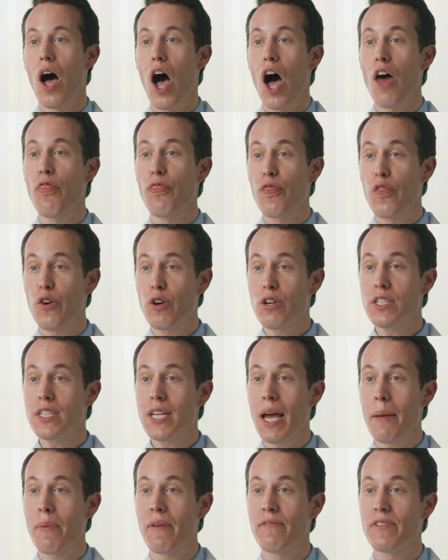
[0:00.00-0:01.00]
A third
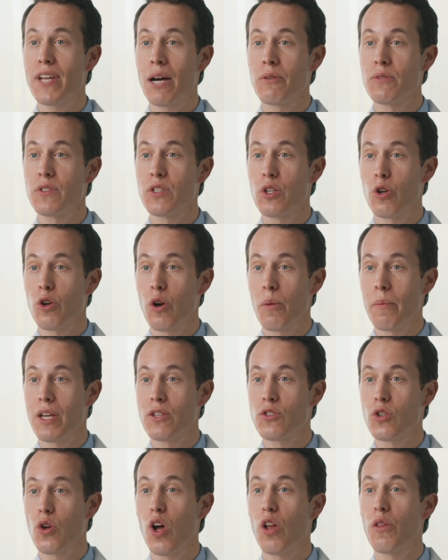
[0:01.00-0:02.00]
type of Down syndrome
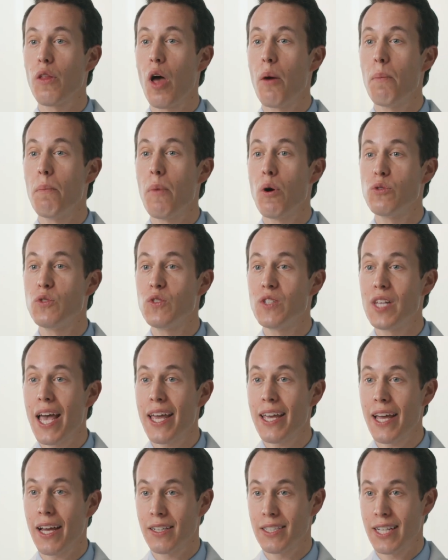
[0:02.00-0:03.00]
is called
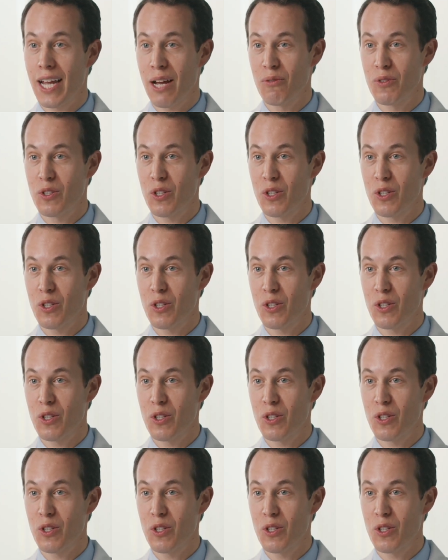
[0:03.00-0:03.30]
mosaic Down